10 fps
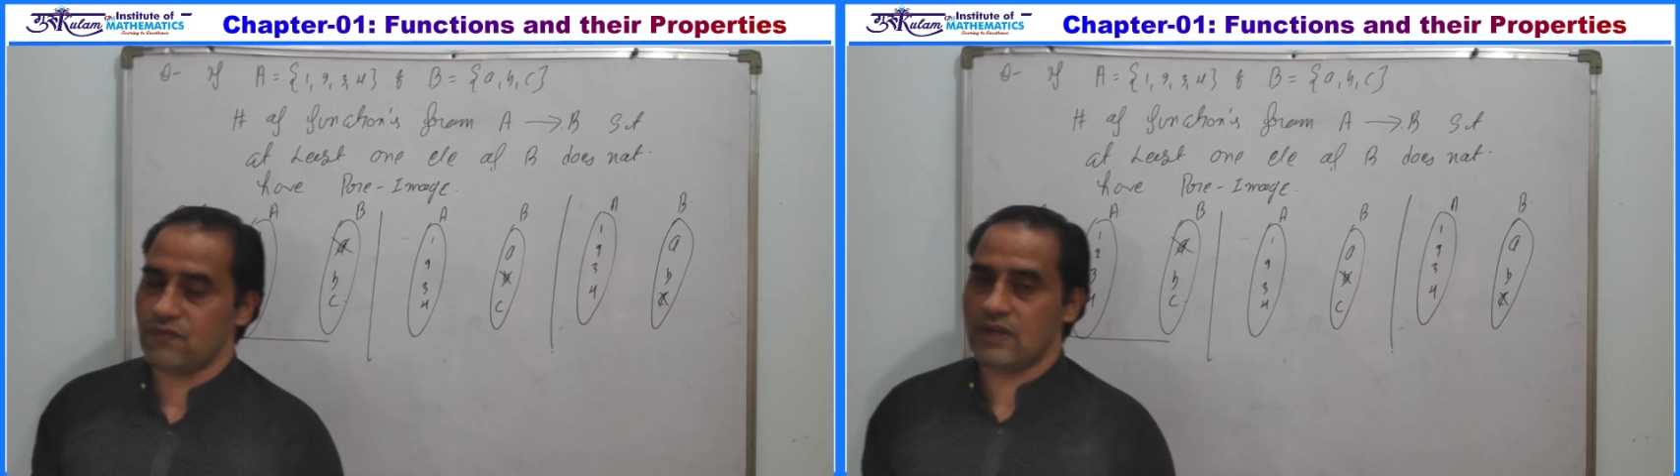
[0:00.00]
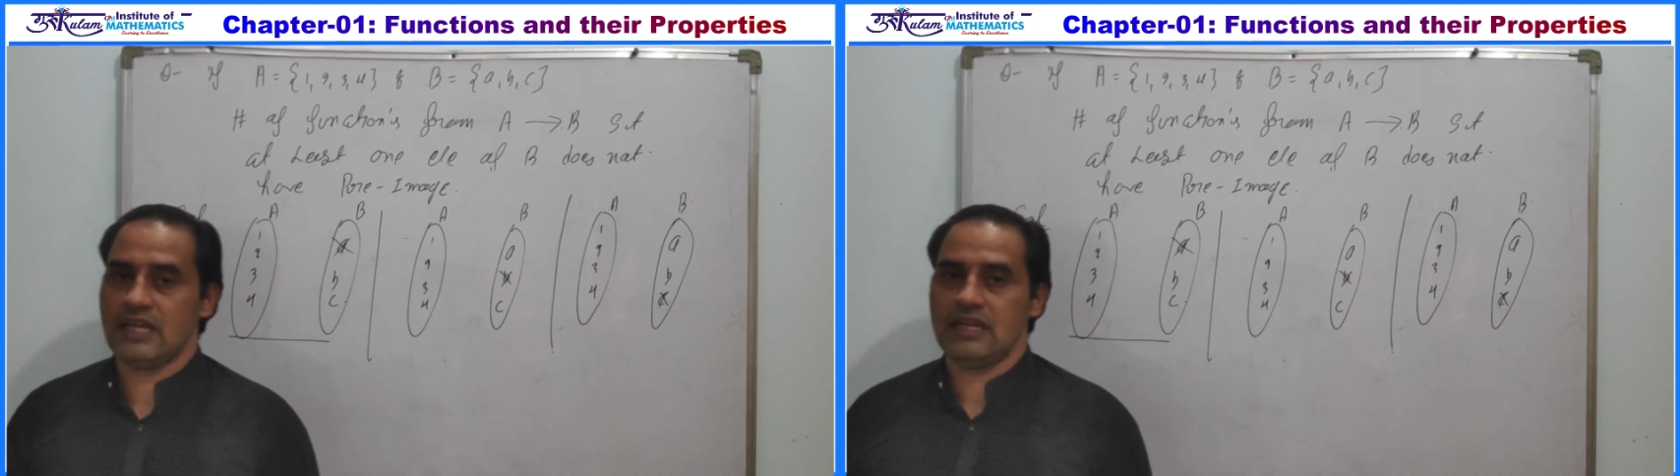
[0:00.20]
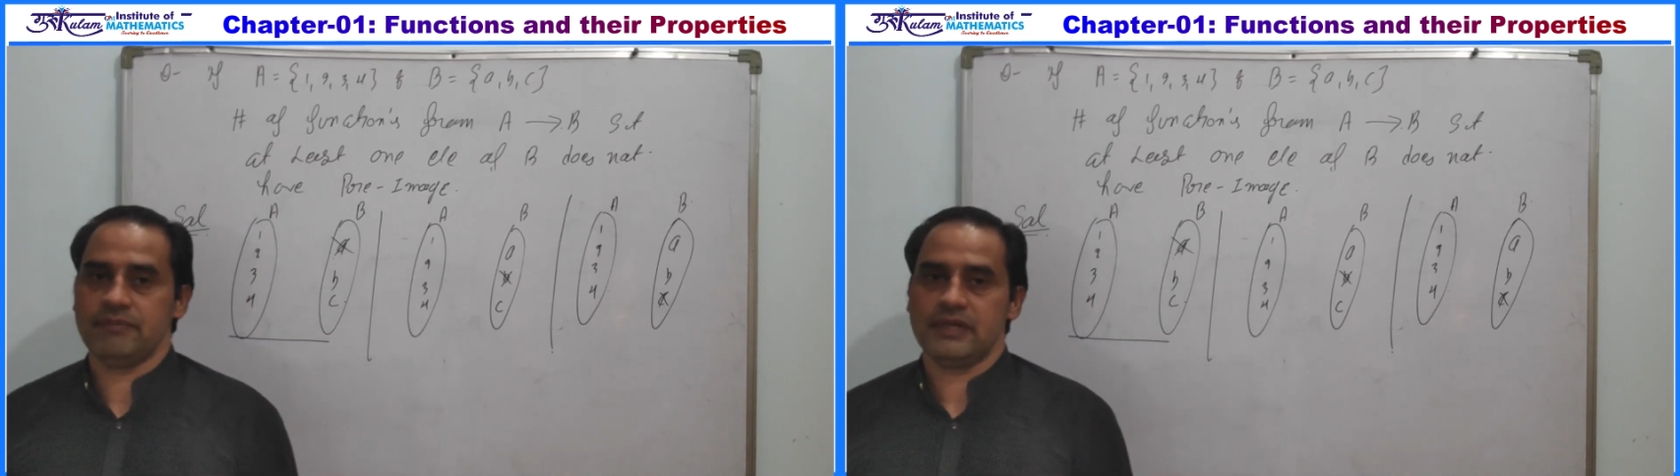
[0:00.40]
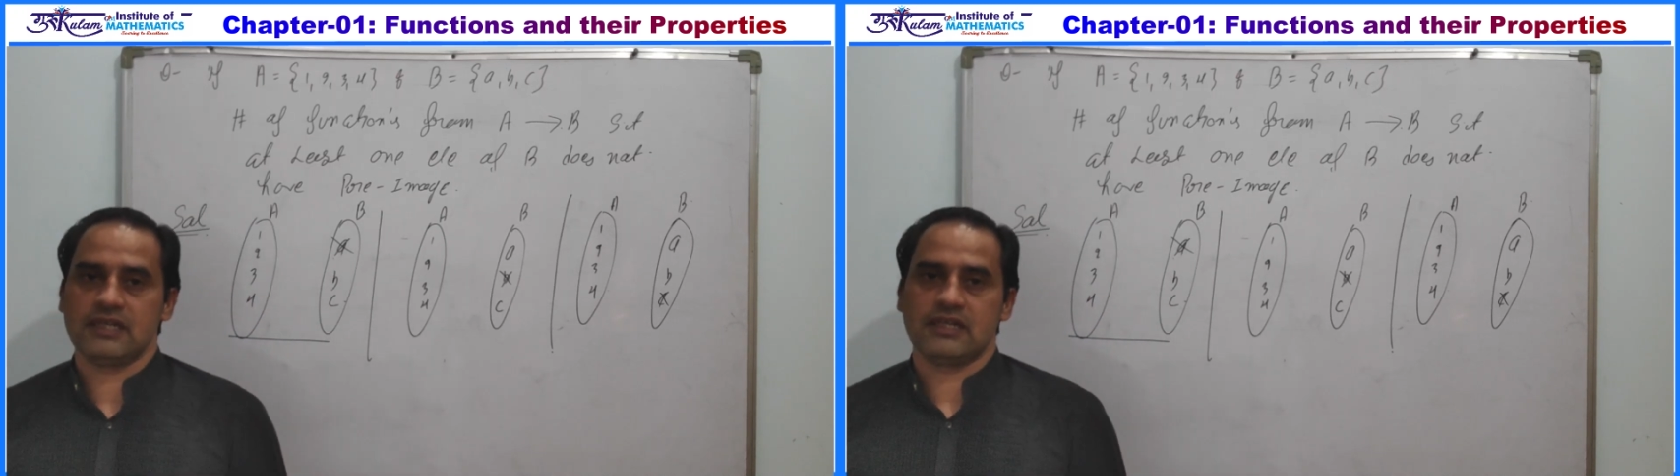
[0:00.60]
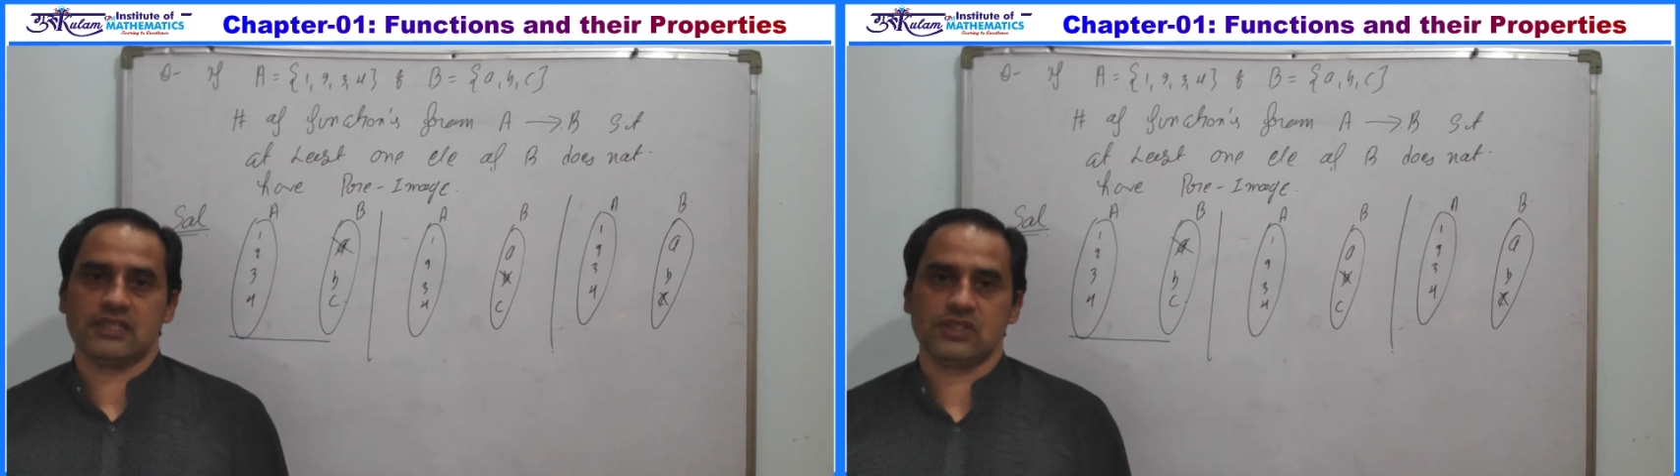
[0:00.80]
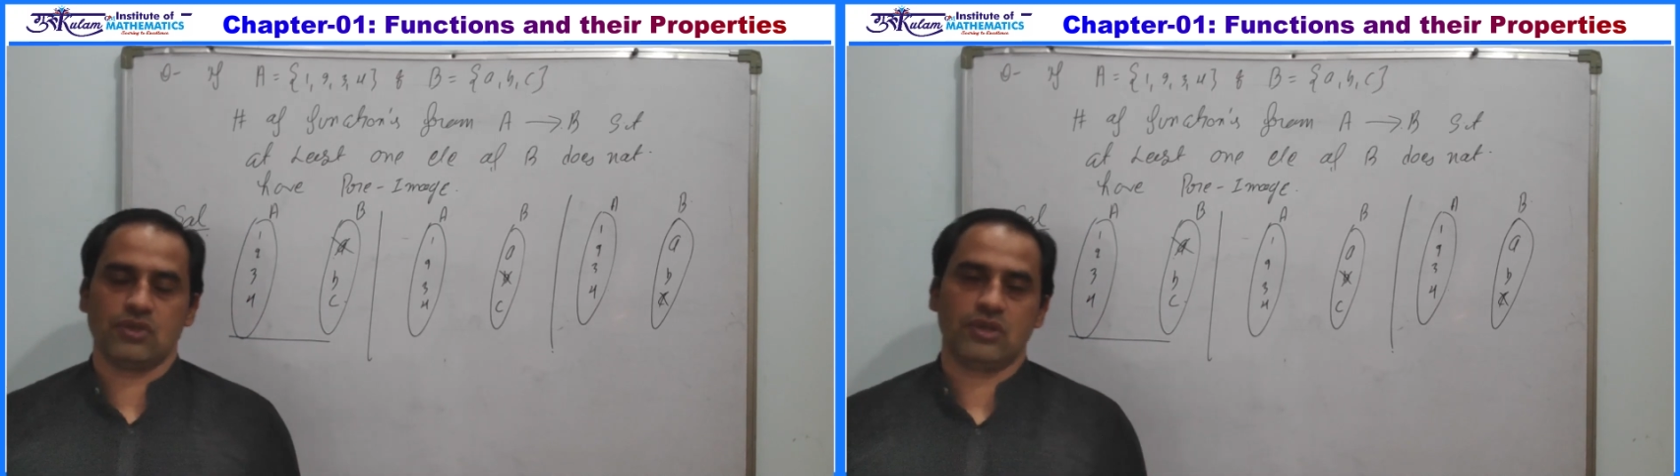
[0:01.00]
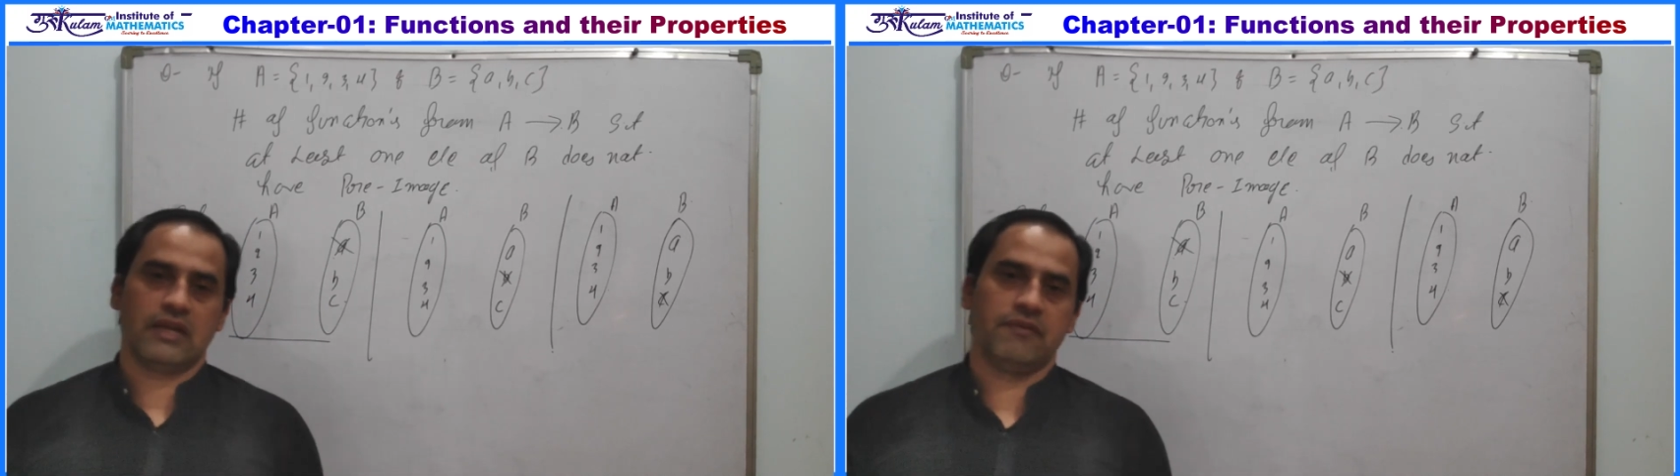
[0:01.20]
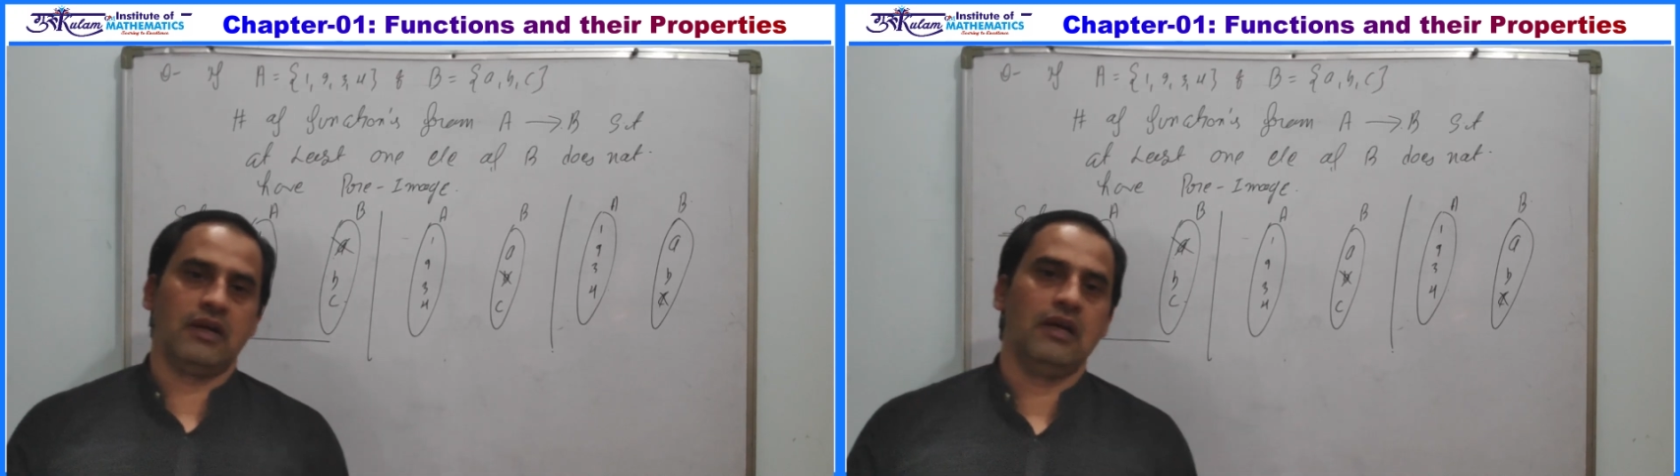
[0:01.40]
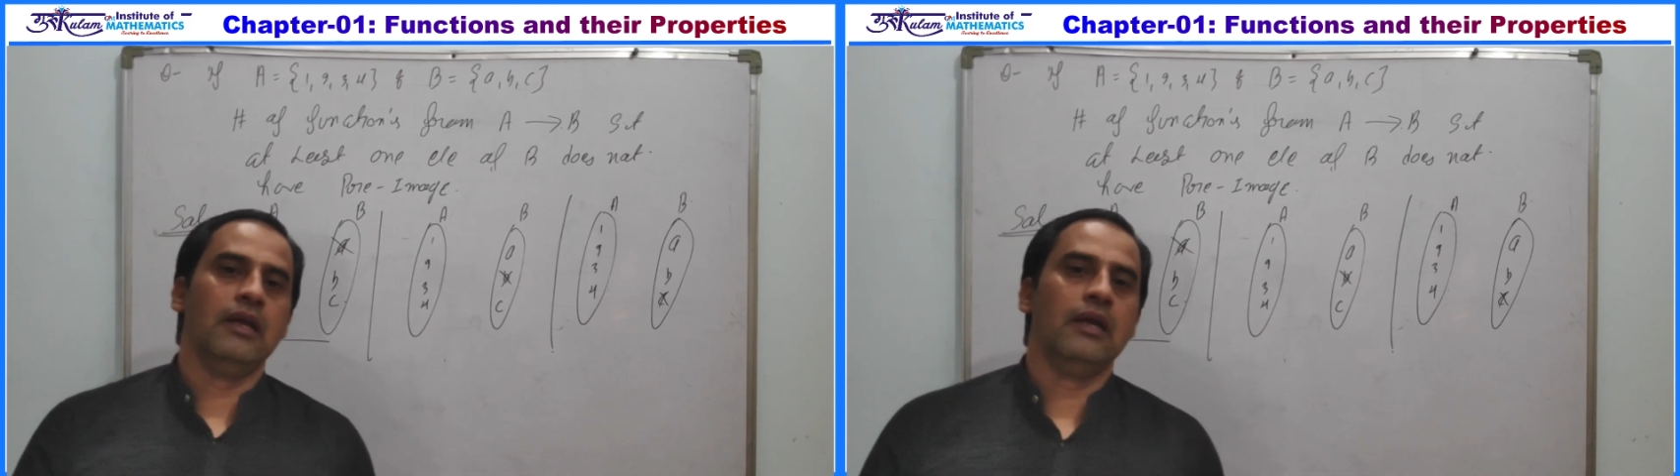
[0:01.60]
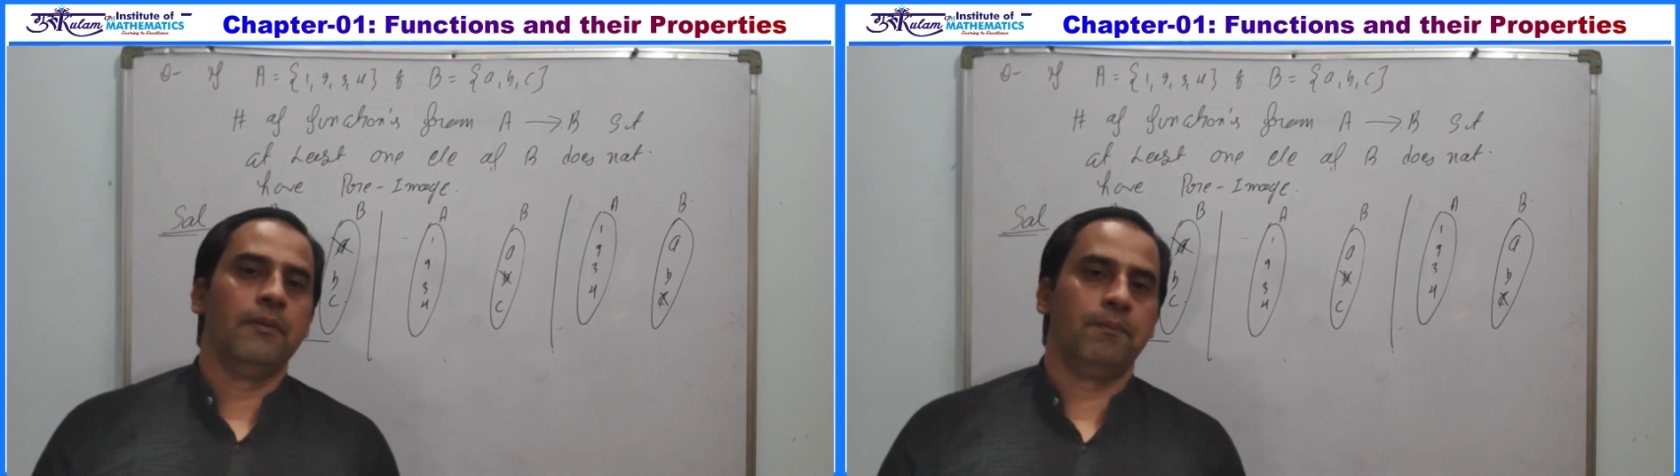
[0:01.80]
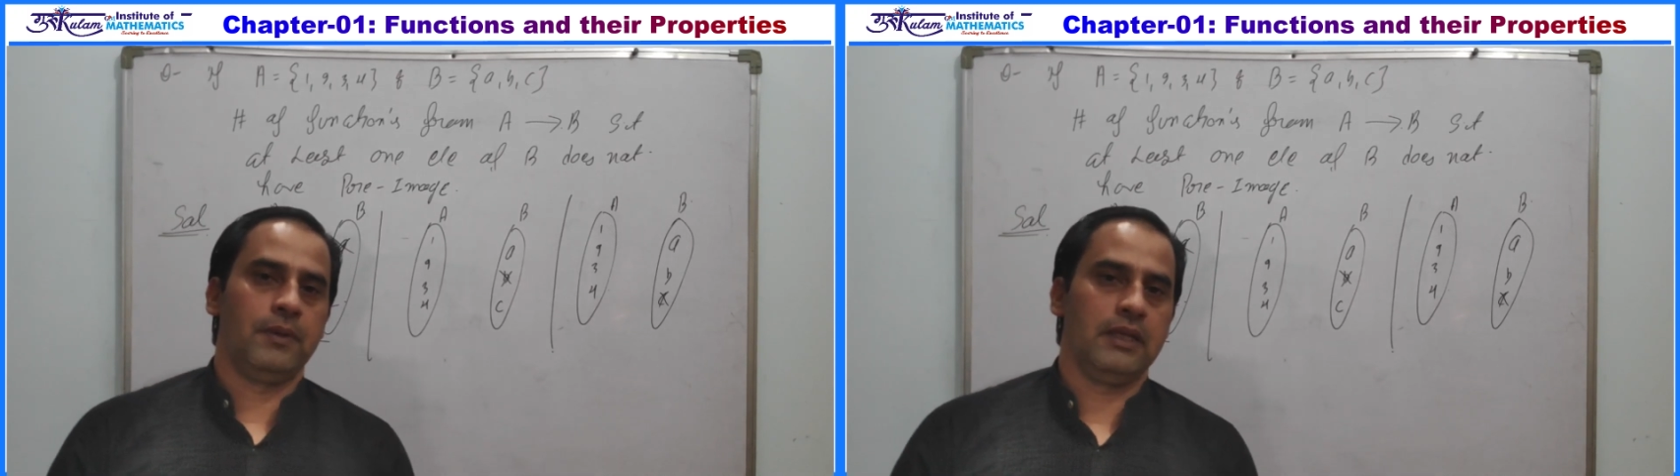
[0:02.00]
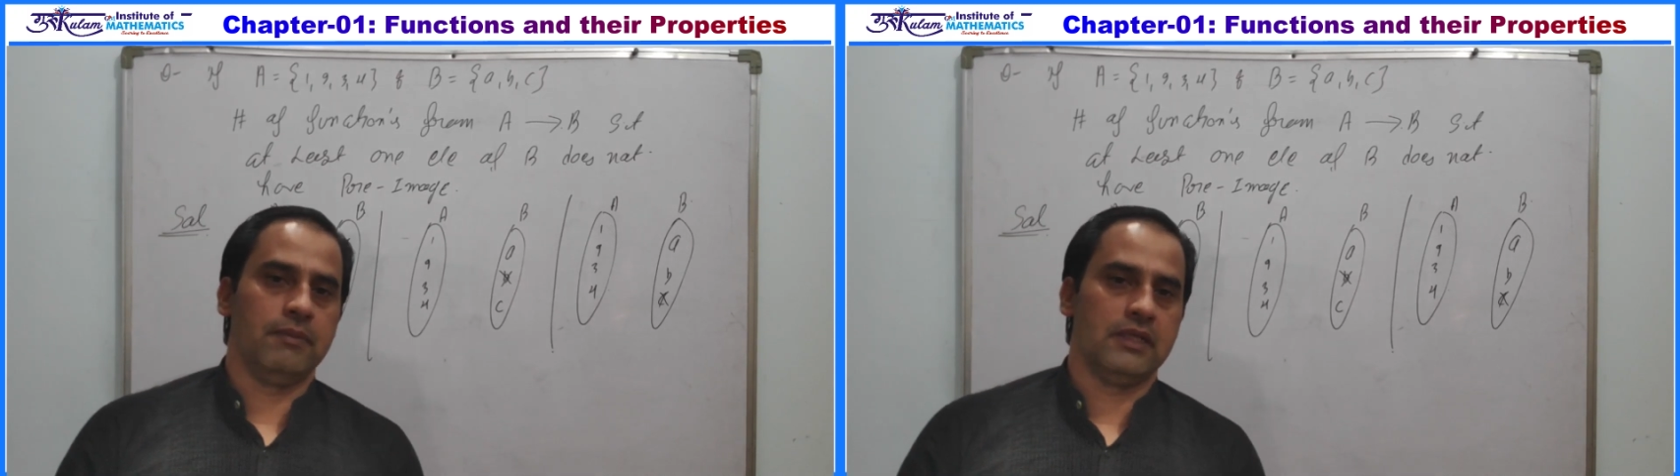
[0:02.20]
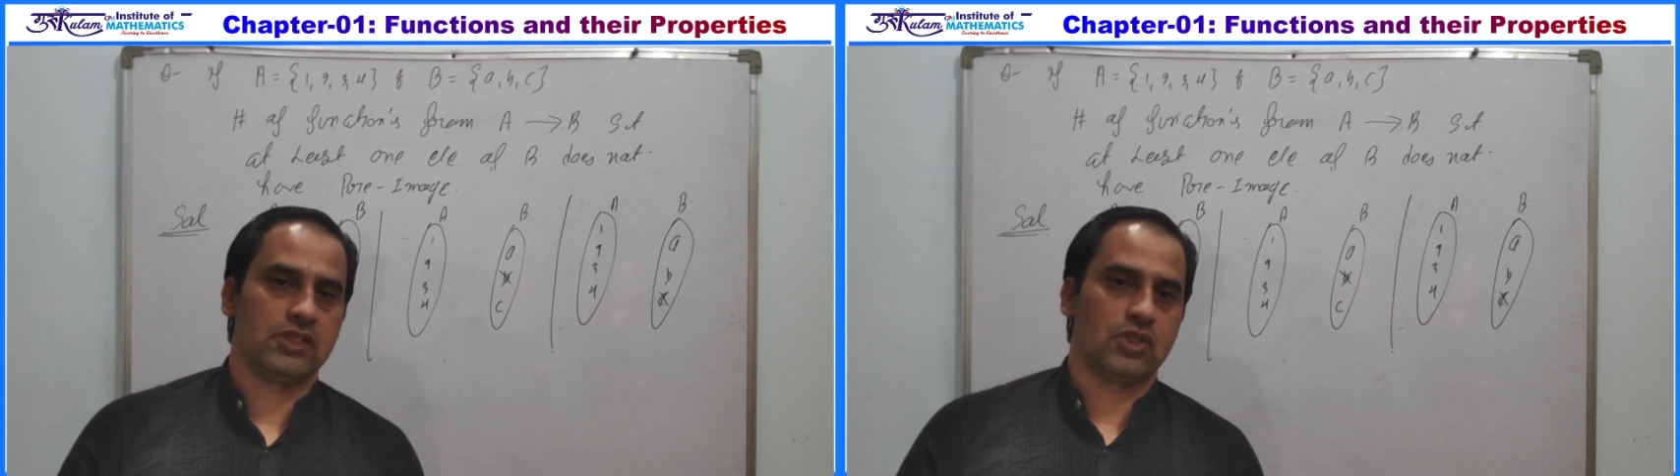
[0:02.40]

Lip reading: one element does not have a pre-image.